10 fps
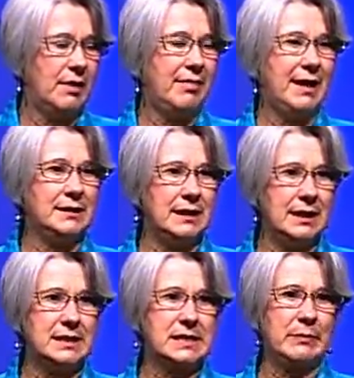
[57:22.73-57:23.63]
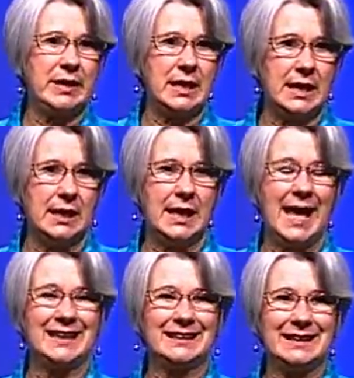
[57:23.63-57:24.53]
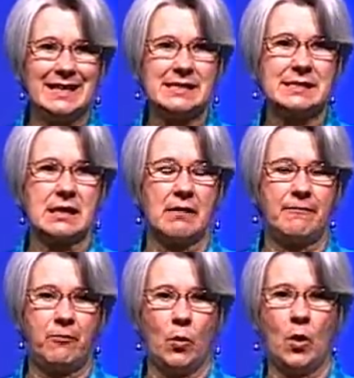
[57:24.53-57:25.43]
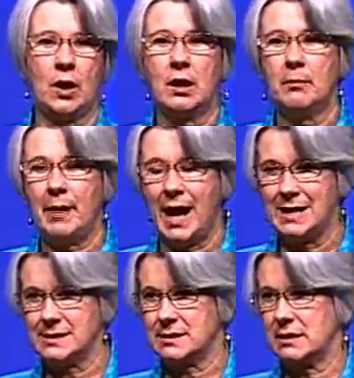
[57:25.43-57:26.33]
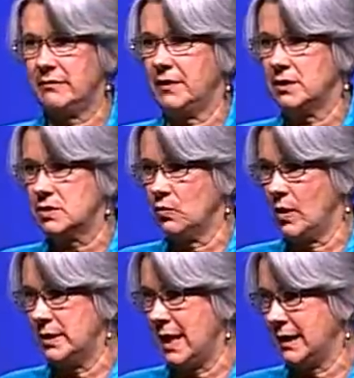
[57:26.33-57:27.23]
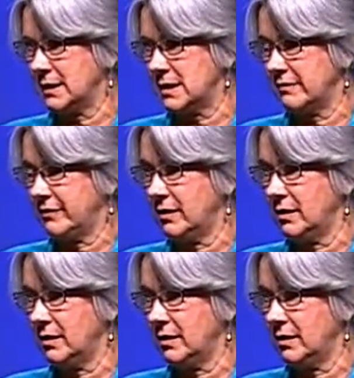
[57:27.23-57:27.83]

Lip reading: they need to be in at least a 4 positive to 1 negative.